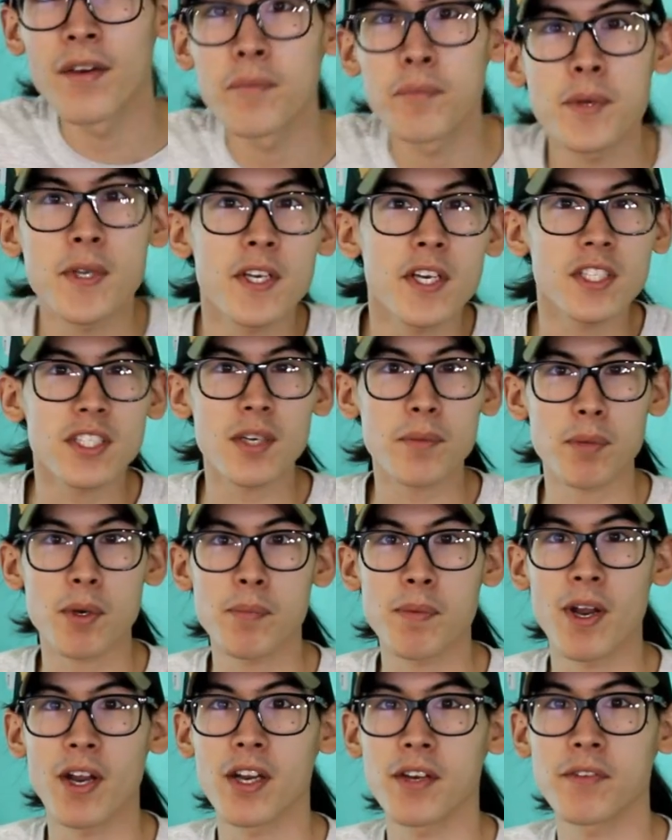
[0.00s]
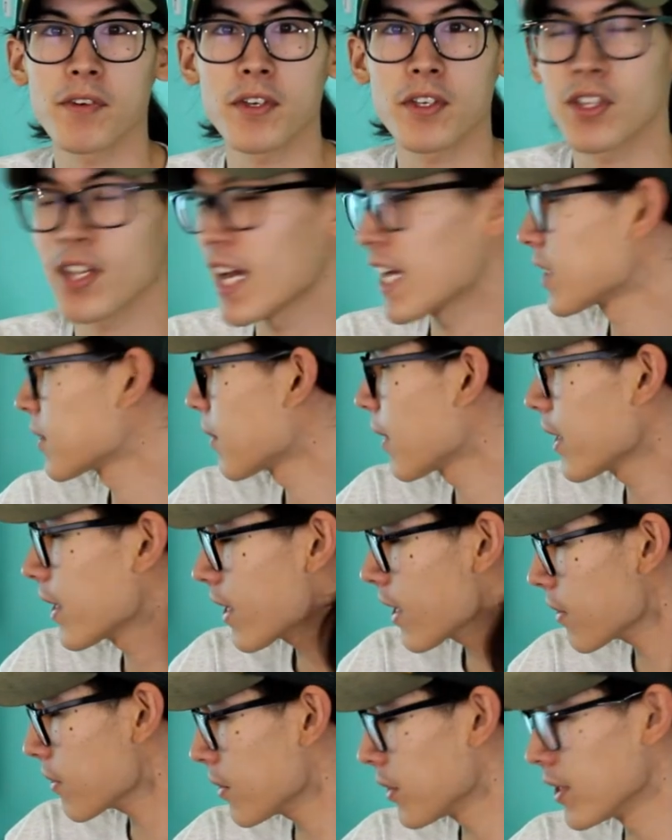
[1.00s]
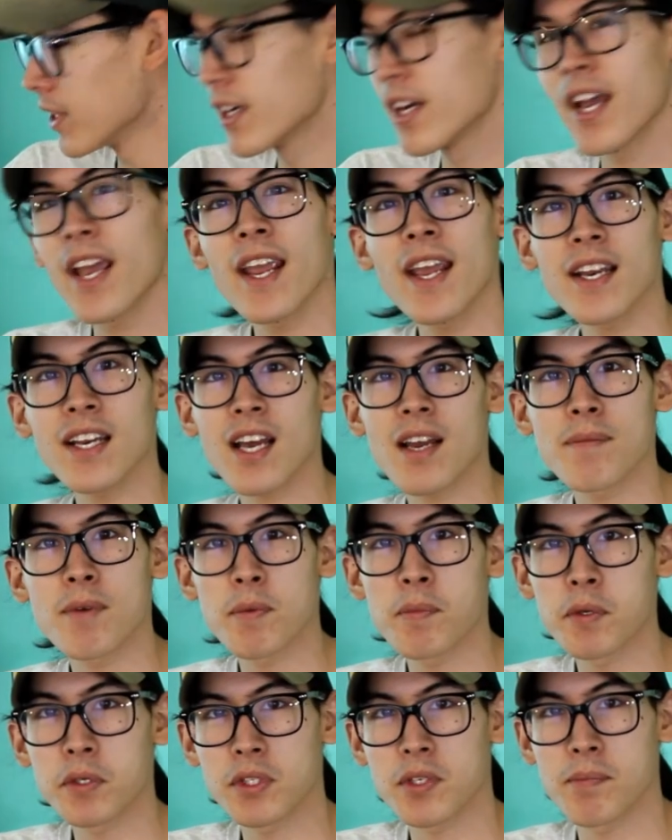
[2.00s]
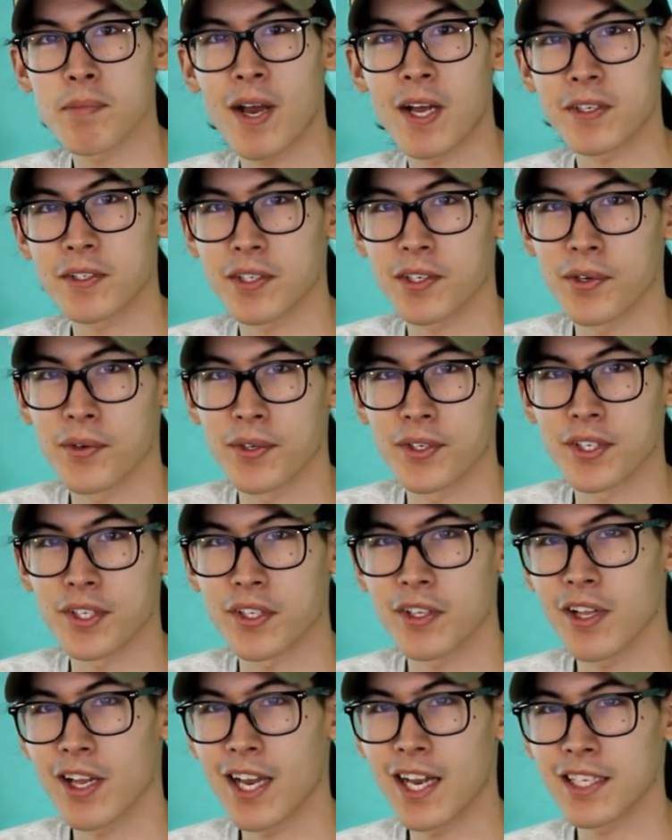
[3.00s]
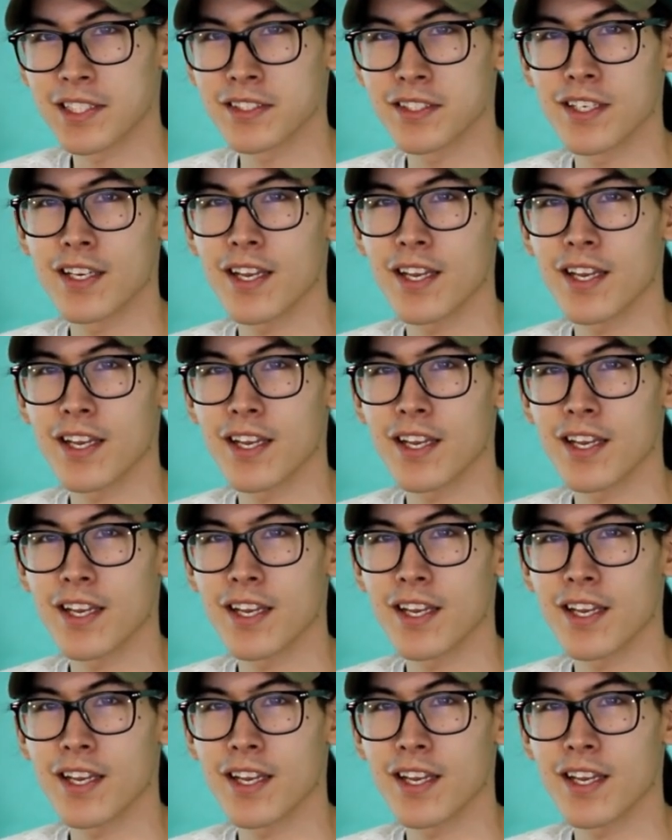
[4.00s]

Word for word: Because I'm preparing for class right now, and I'm almost about to go into class,